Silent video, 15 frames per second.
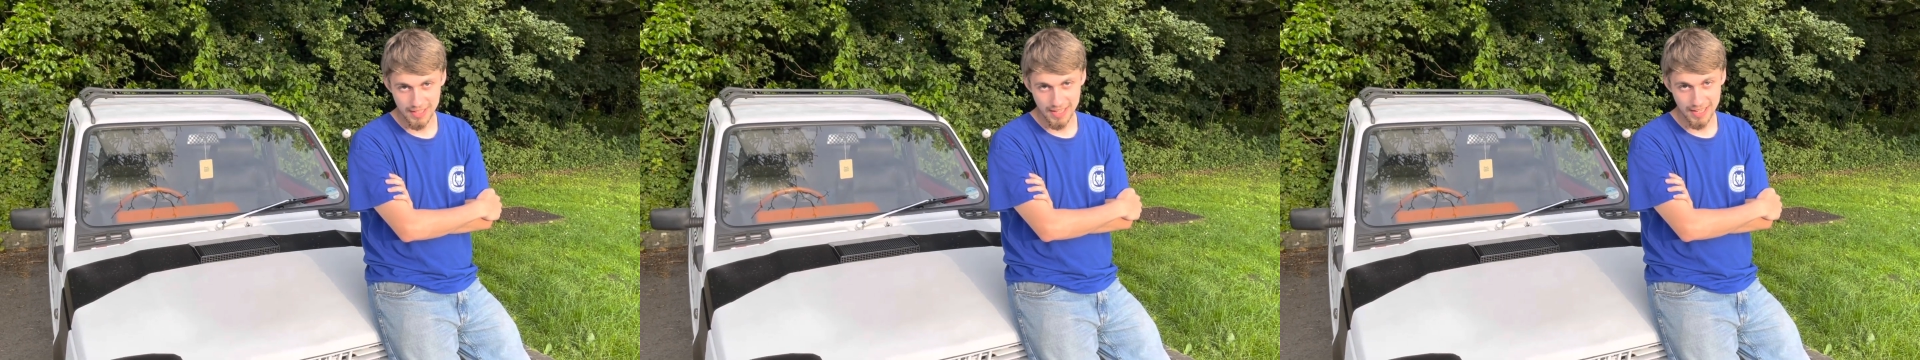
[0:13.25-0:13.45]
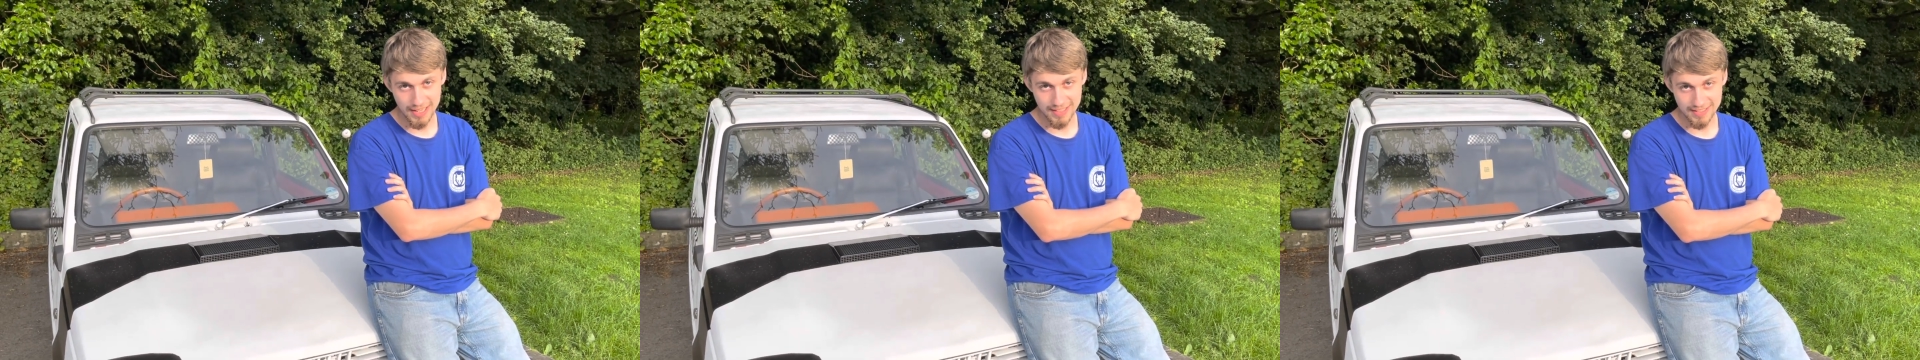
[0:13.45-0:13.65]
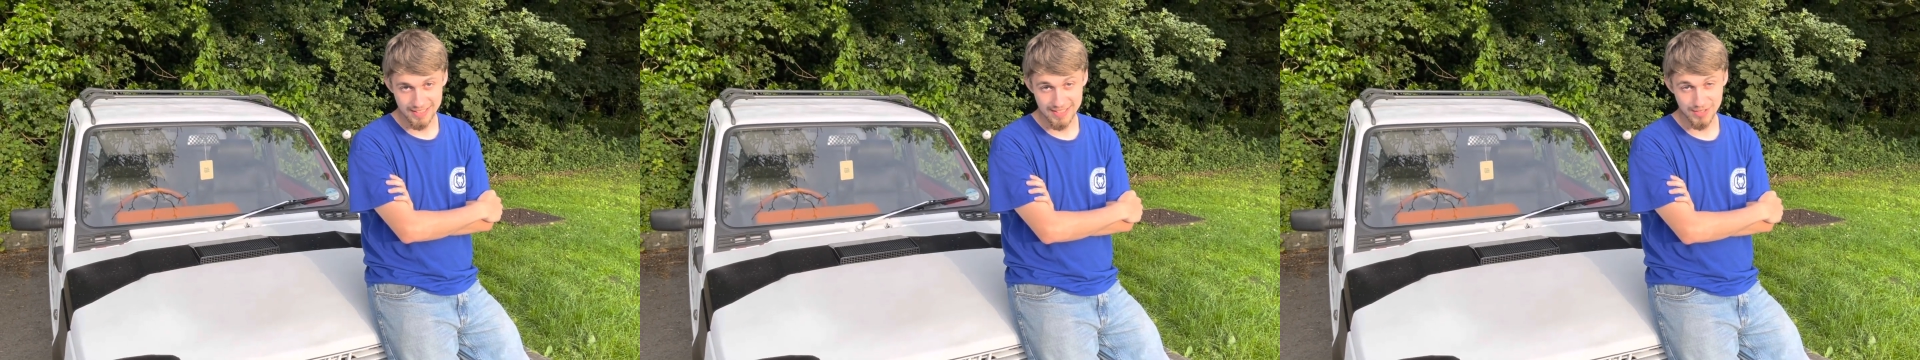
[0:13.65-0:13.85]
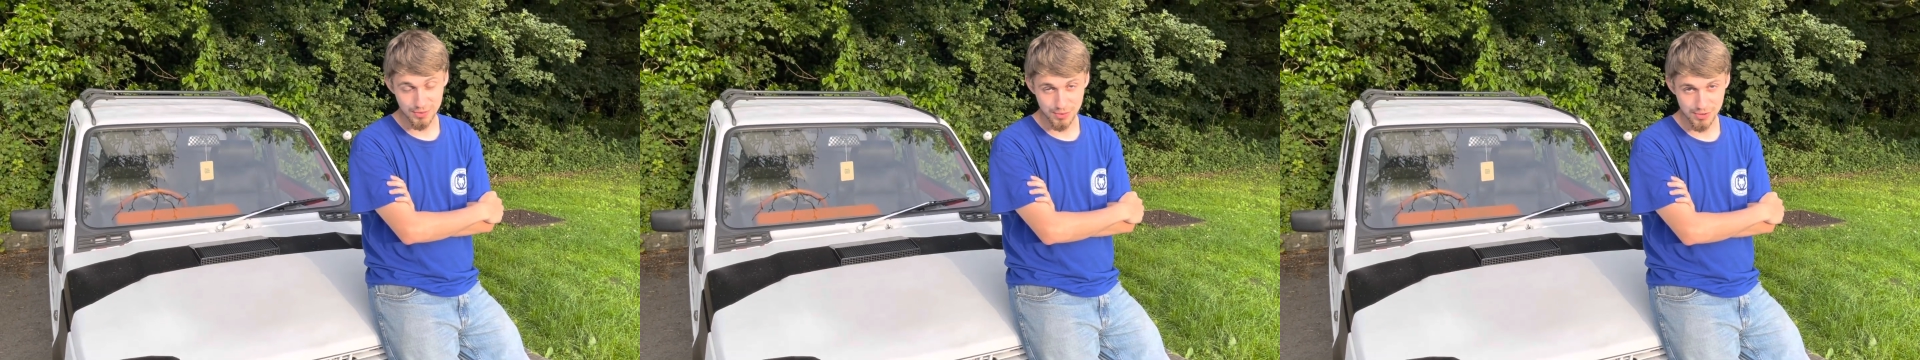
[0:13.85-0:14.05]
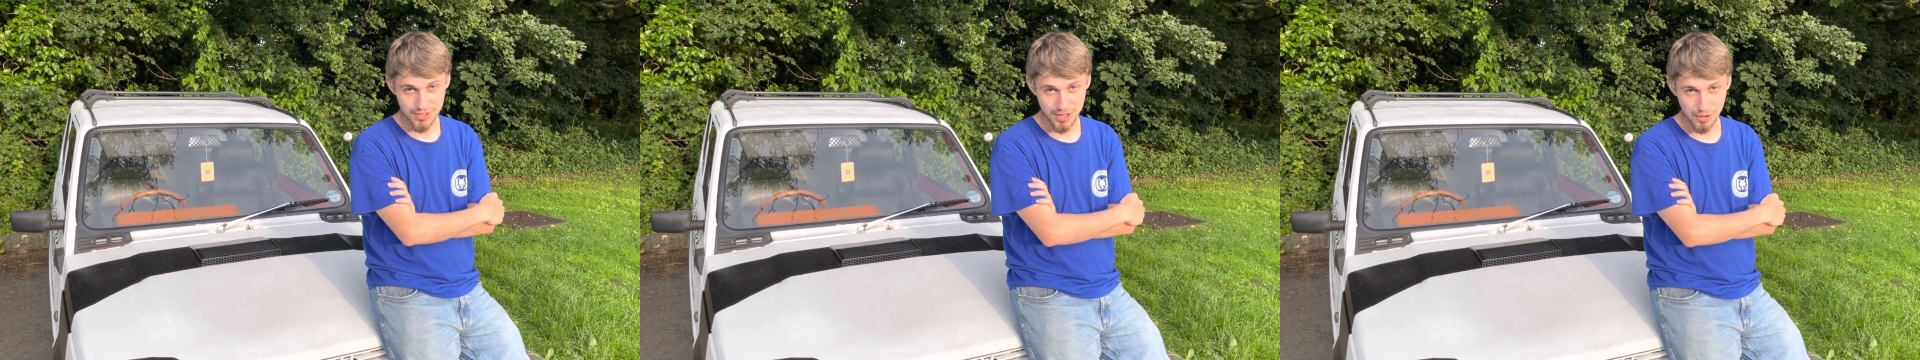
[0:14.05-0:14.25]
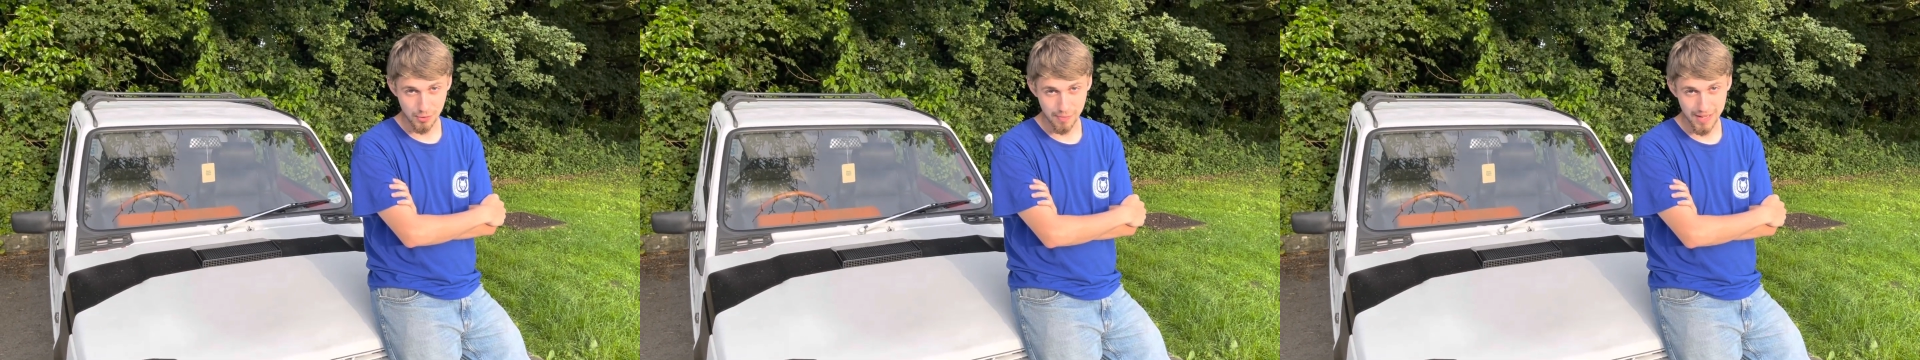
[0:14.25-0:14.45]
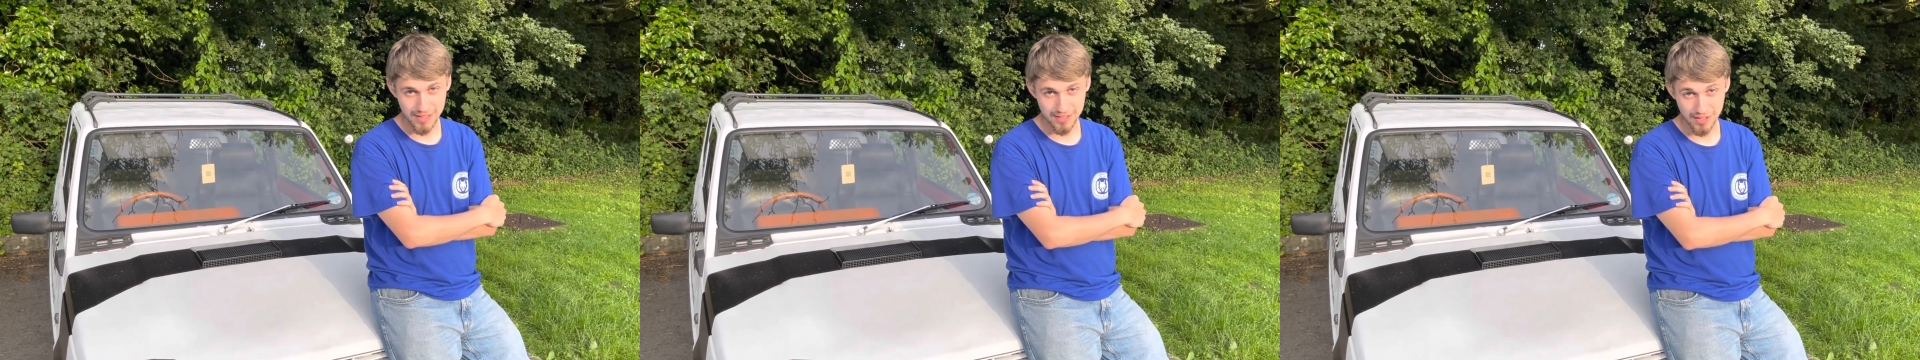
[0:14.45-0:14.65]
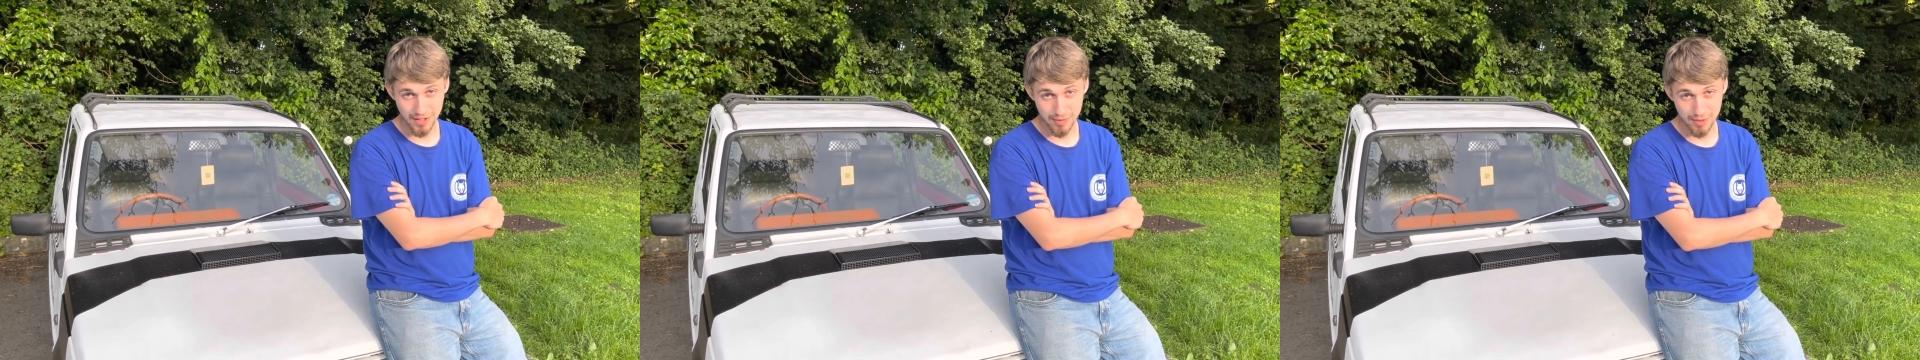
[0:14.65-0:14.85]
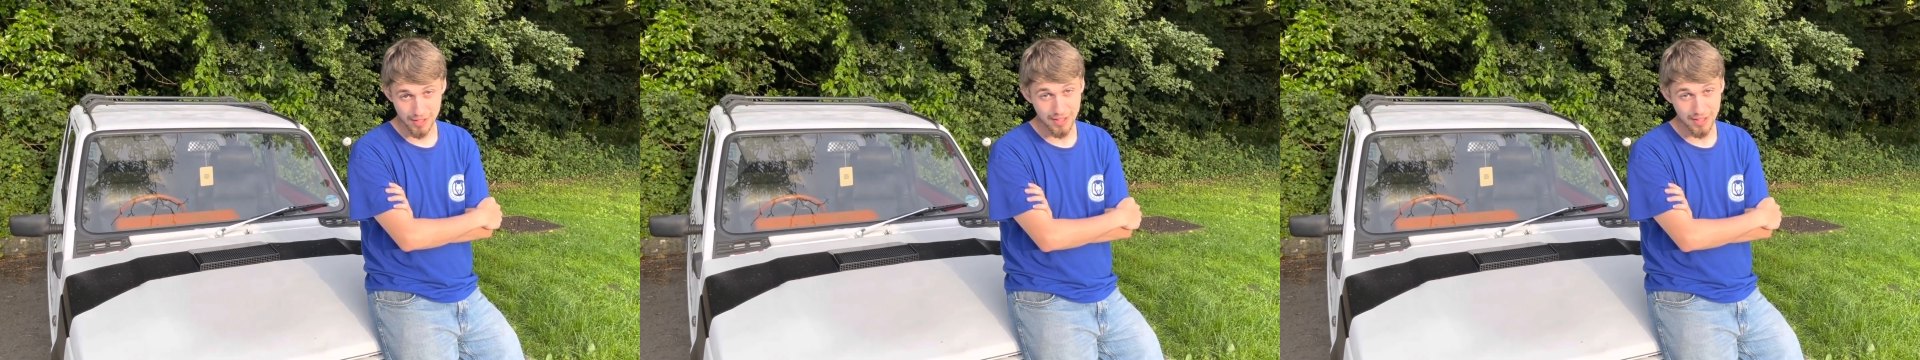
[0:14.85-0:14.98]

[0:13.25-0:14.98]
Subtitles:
and it's also picked up